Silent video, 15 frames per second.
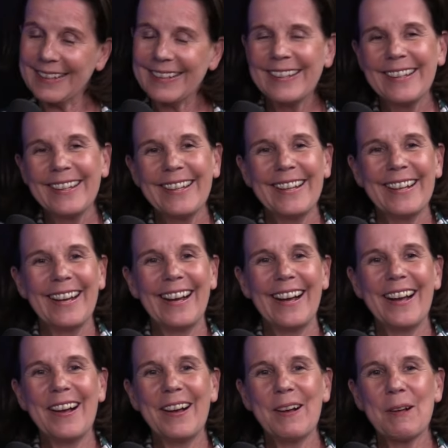Mm -hmm.
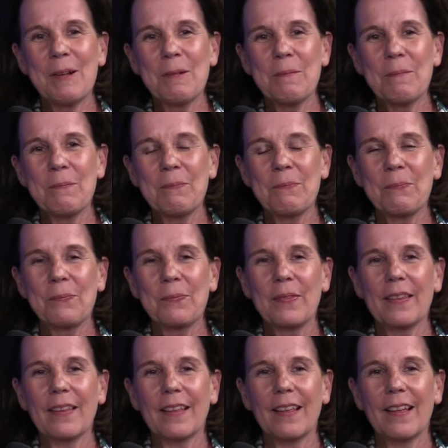um,
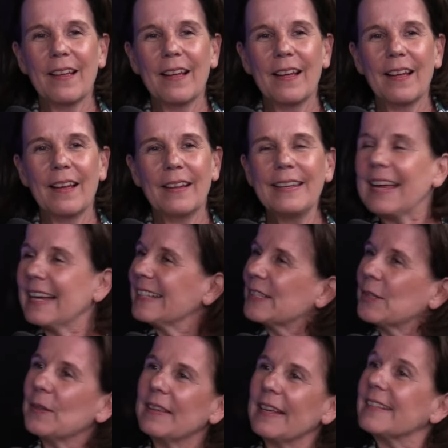yeah,
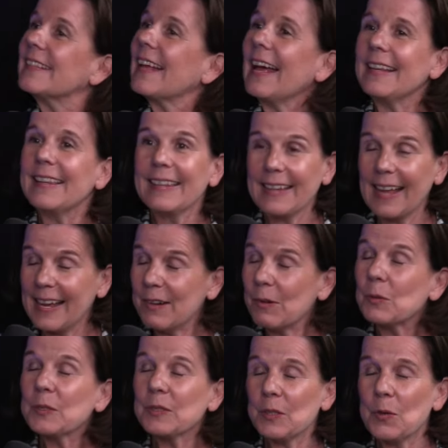so there's and and
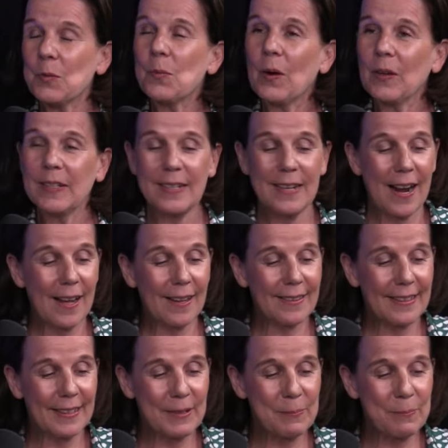also one
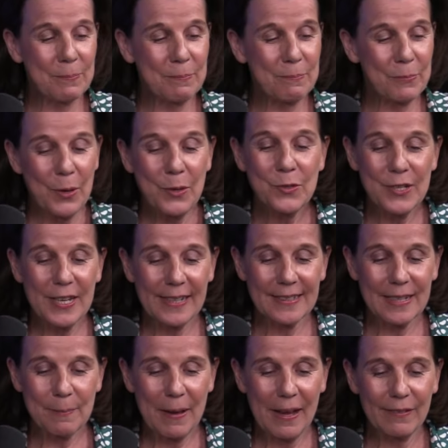other project
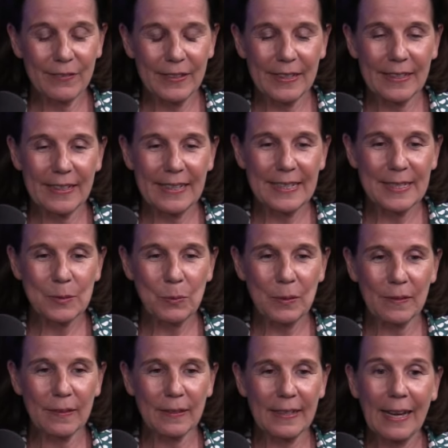I'm having is
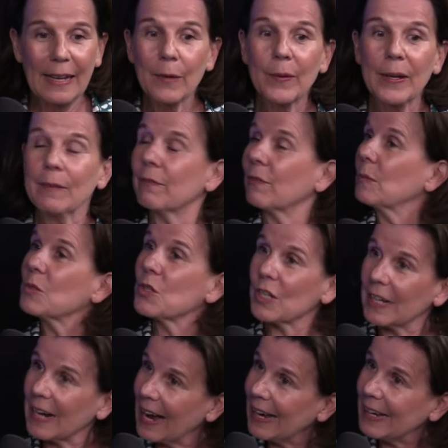with the gallery from
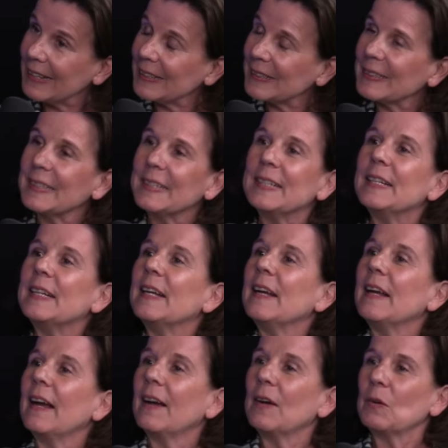Shanghai.
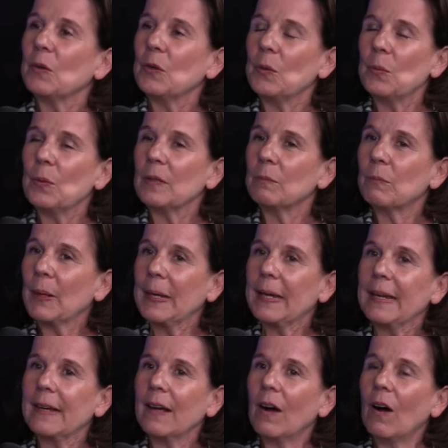Okay. Who will
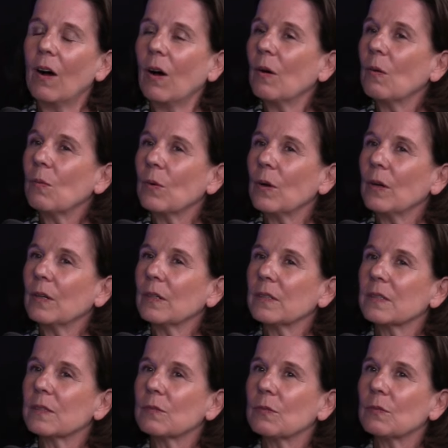bring
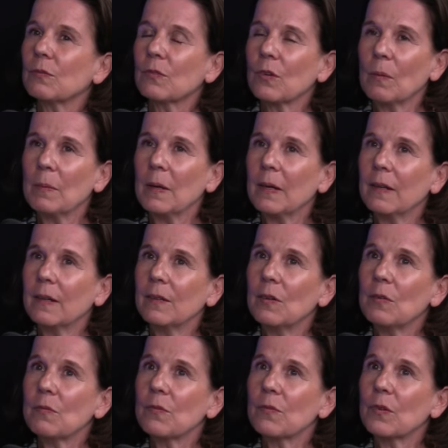artworks from a
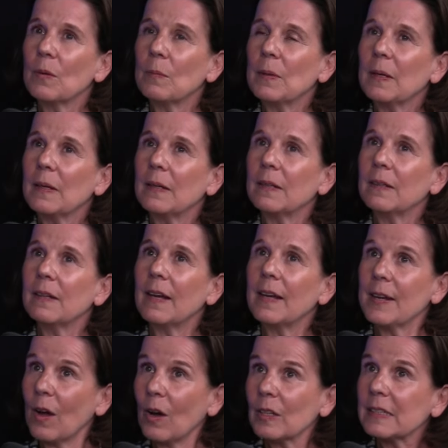from a
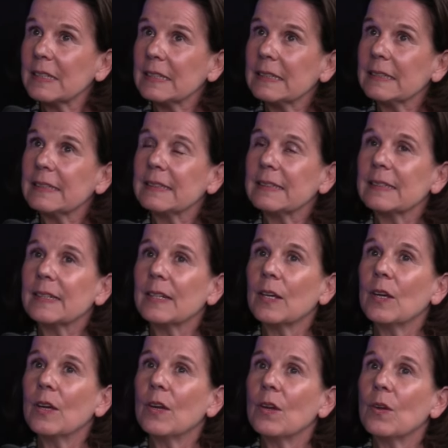an artist
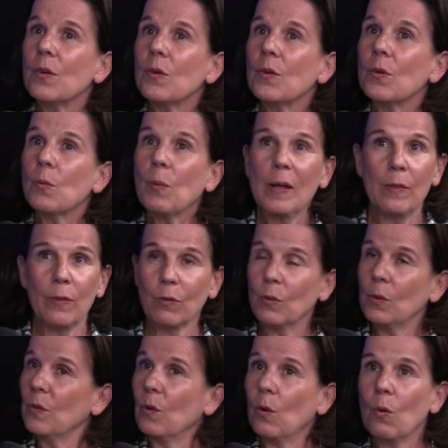who went
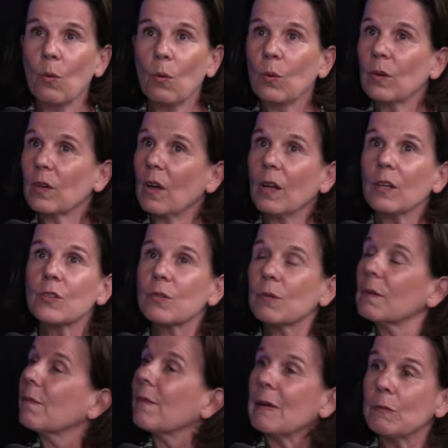through the whole
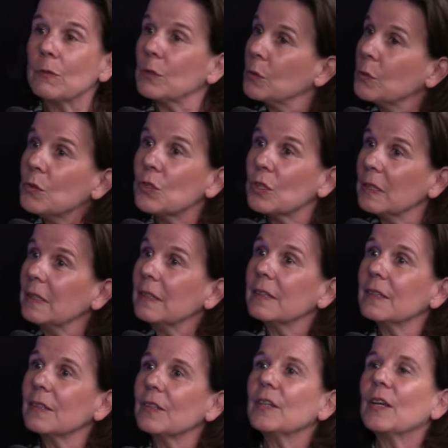cultural revolution.
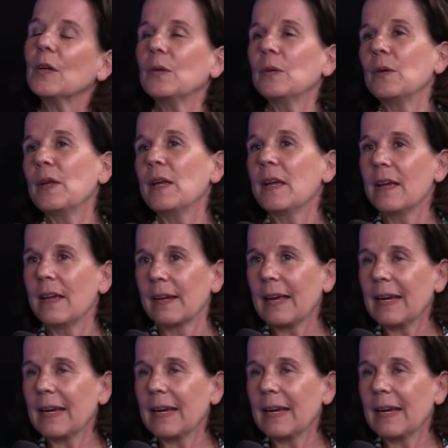Wow. You know, mm-hmm.